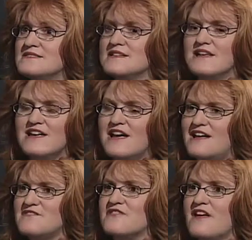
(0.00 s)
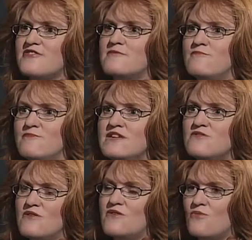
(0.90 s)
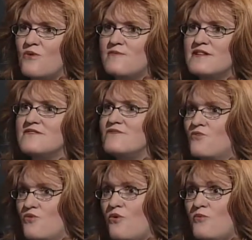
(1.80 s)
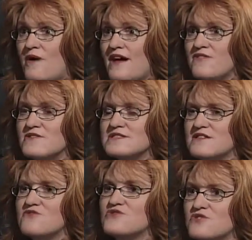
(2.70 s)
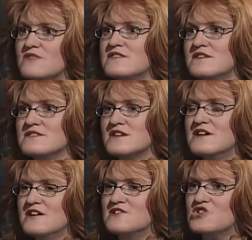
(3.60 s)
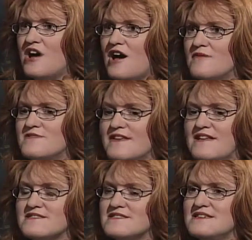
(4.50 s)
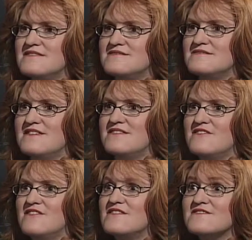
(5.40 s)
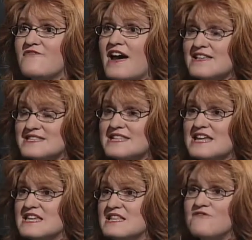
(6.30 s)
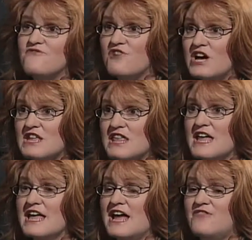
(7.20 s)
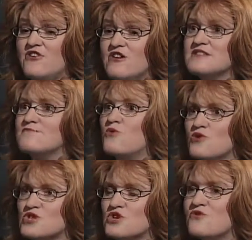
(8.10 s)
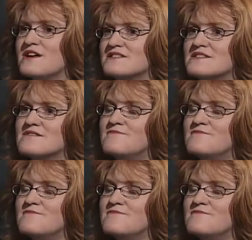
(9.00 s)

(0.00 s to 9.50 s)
and, and to let them meet women role models that are doing these jobs and see that it is fascinating and fun and there is more to it